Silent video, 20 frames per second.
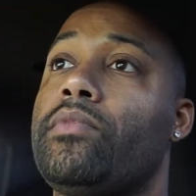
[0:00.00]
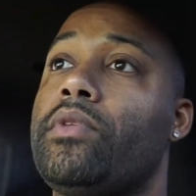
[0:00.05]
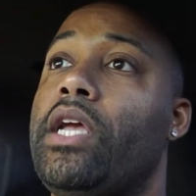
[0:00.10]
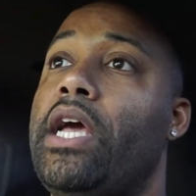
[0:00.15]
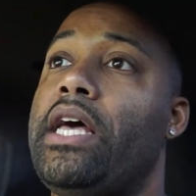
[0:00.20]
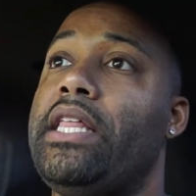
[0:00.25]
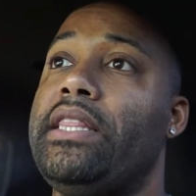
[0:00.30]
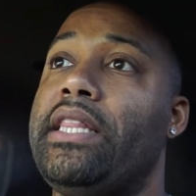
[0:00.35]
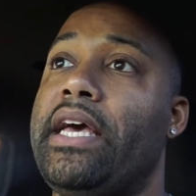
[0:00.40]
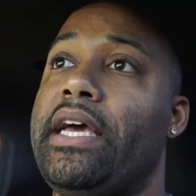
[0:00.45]

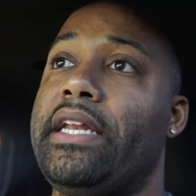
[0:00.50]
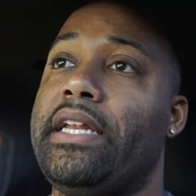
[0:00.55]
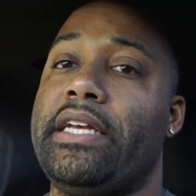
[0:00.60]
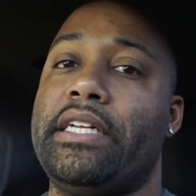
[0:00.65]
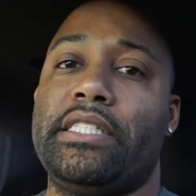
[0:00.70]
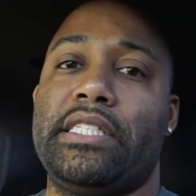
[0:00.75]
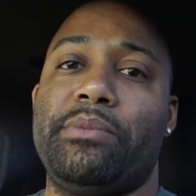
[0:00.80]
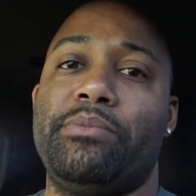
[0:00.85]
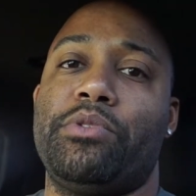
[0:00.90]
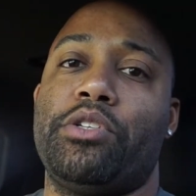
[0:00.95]
and then it
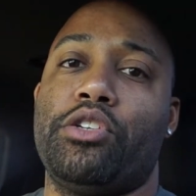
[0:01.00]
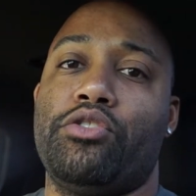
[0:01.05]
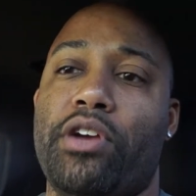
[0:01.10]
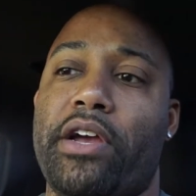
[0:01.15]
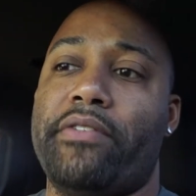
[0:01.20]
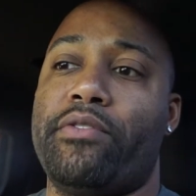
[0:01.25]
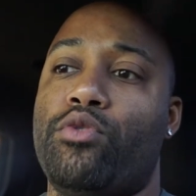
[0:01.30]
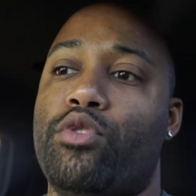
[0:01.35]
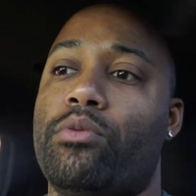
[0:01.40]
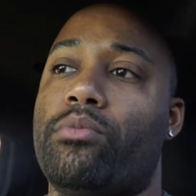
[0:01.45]
seems to
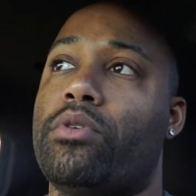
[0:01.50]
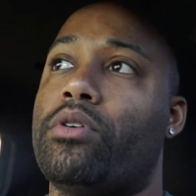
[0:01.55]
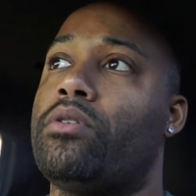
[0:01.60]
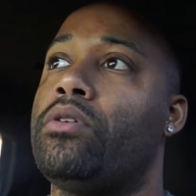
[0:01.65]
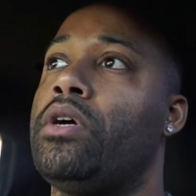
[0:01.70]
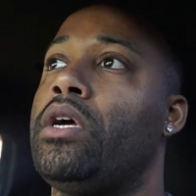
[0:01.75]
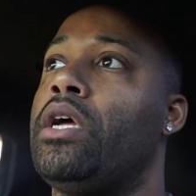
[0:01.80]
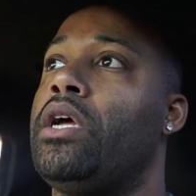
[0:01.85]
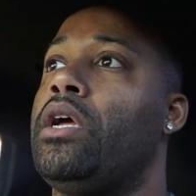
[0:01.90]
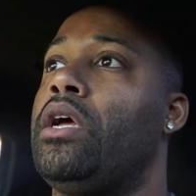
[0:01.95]
drive normal.
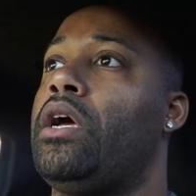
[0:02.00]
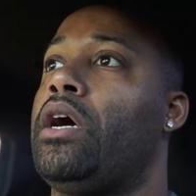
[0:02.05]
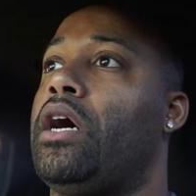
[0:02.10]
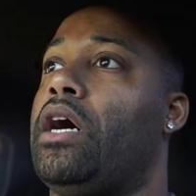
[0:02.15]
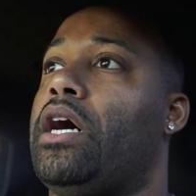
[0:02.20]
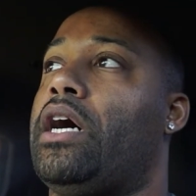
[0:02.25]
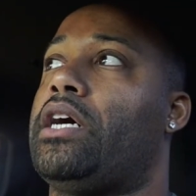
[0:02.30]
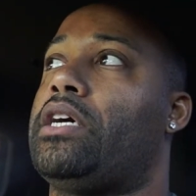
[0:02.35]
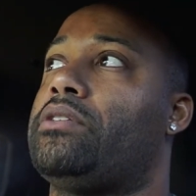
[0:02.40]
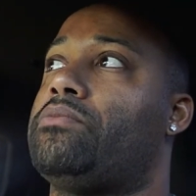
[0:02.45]

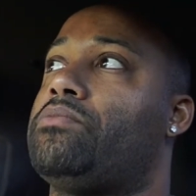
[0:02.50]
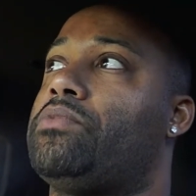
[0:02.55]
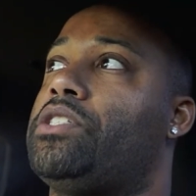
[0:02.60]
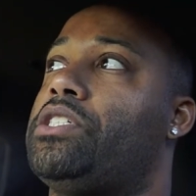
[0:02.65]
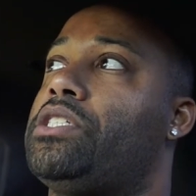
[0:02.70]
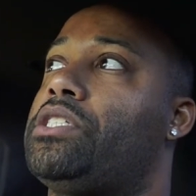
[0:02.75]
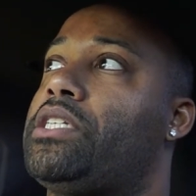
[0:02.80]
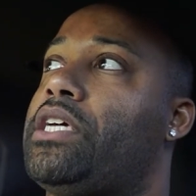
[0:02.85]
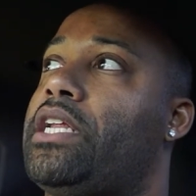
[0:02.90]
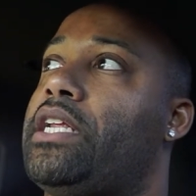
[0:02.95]
And she
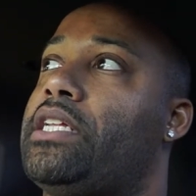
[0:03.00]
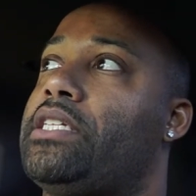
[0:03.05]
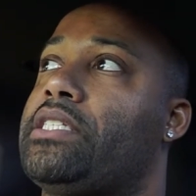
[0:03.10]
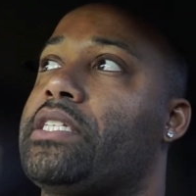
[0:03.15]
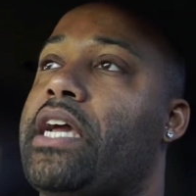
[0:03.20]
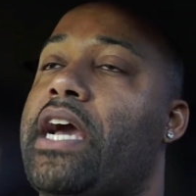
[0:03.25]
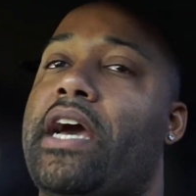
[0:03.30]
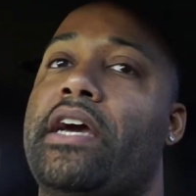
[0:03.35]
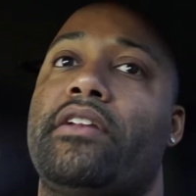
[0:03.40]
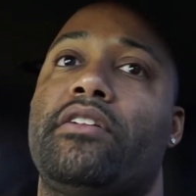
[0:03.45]
said it's
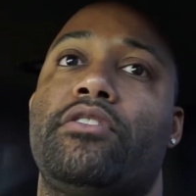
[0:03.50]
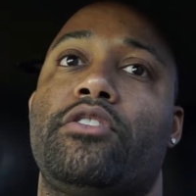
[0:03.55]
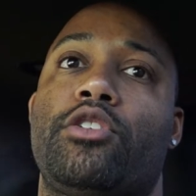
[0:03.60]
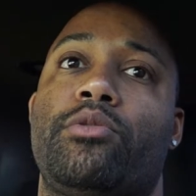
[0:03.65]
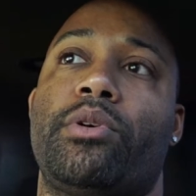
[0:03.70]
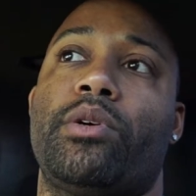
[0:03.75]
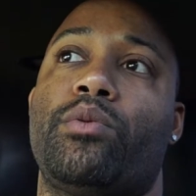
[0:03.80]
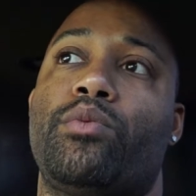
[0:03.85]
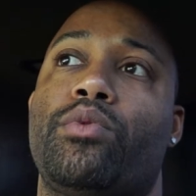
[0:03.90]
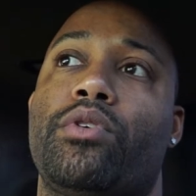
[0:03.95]
gotten a little
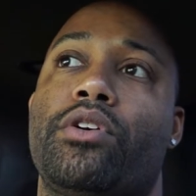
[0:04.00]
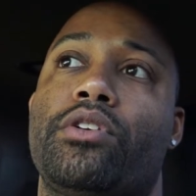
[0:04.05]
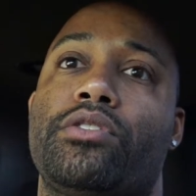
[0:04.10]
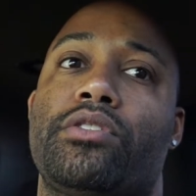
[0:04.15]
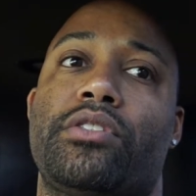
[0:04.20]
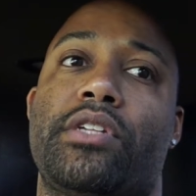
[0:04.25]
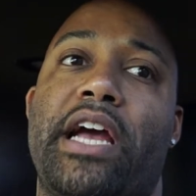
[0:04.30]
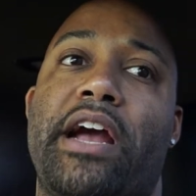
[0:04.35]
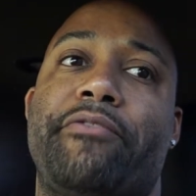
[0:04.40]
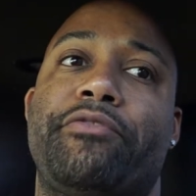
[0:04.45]
bit
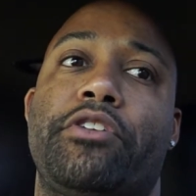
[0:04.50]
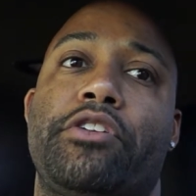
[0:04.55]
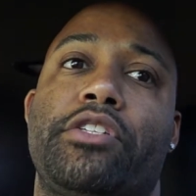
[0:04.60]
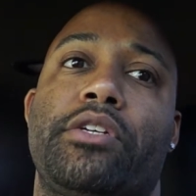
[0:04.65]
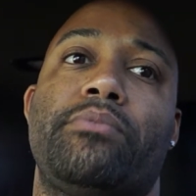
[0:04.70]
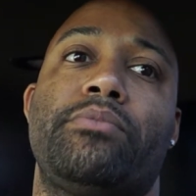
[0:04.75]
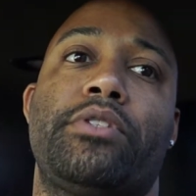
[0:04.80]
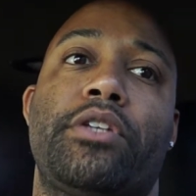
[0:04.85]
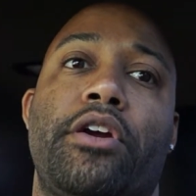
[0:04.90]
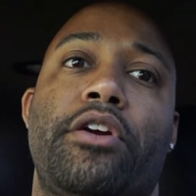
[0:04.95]
worse. After
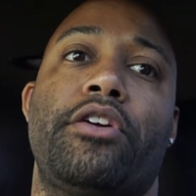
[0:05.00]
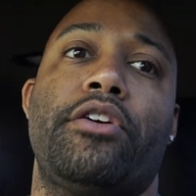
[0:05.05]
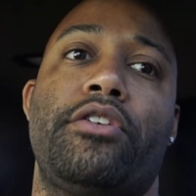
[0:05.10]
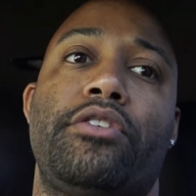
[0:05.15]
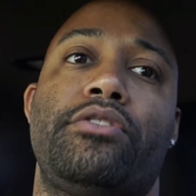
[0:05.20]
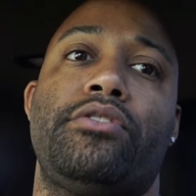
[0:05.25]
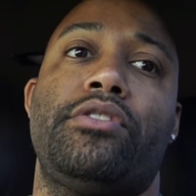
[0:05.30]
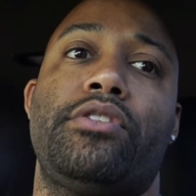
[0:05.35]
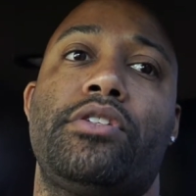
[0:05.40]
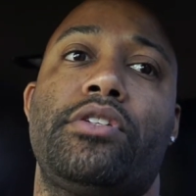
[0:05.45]
some
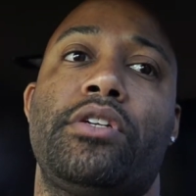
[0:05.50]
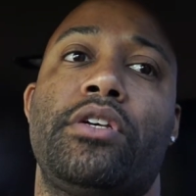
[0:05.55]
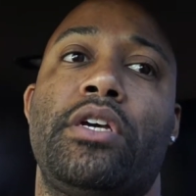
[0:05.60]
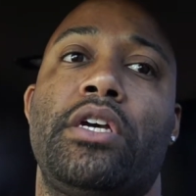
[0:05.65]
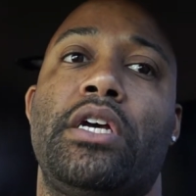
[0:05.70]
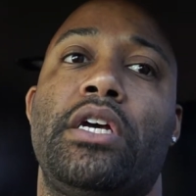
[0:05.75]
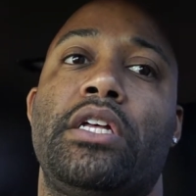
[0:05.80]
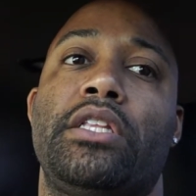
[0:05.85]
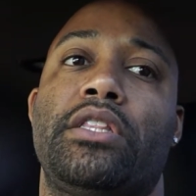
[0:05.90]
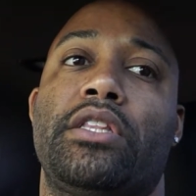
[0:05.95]
turns,
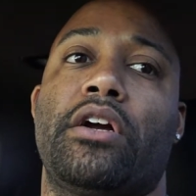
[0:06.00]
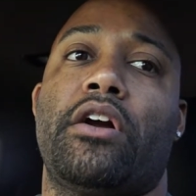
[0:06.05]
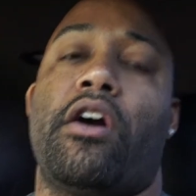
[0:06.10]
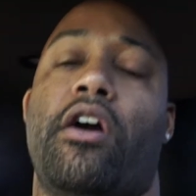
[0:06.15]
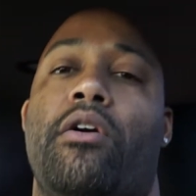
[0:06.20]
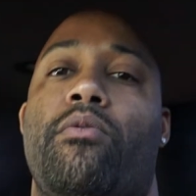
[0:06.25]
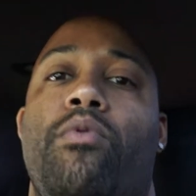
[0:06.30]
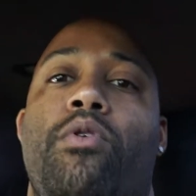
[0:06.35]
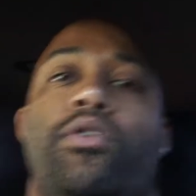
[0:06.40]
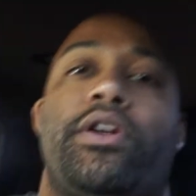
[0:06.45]
the
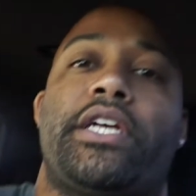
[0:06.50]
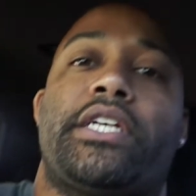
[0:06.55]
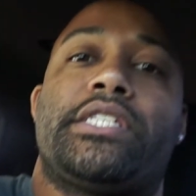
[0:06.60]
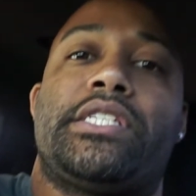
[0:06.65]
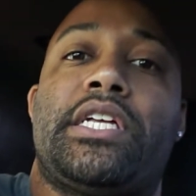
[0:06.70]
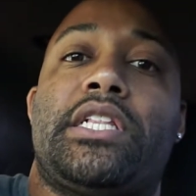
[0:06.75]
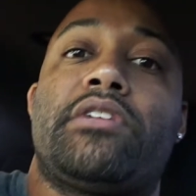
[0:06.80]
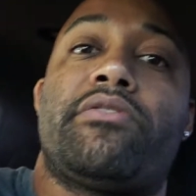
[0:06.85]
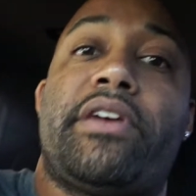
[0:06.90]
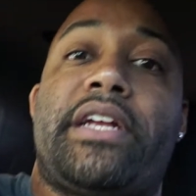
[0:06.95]
car won't
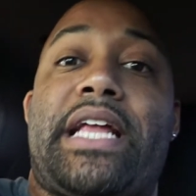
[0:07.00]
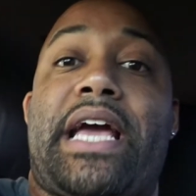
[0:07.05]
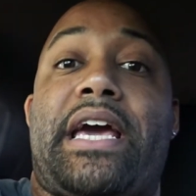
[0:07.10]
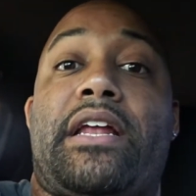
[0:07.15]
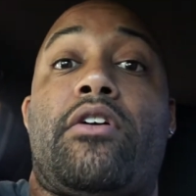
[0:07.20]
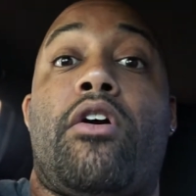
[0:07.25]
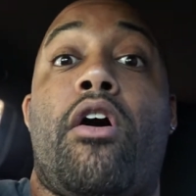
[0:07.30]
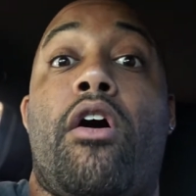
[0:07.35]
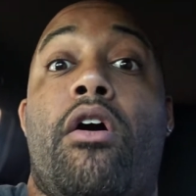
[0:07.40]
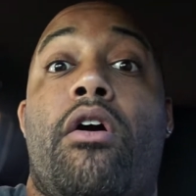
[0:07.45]
accelerate at
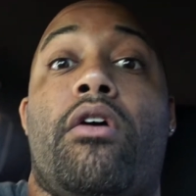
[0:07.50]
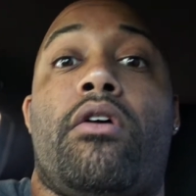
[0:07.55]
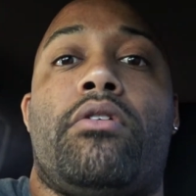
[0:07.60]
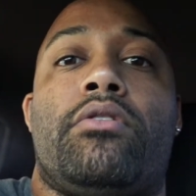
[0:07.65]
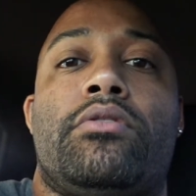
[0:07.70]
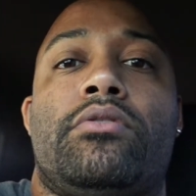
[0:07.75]
all.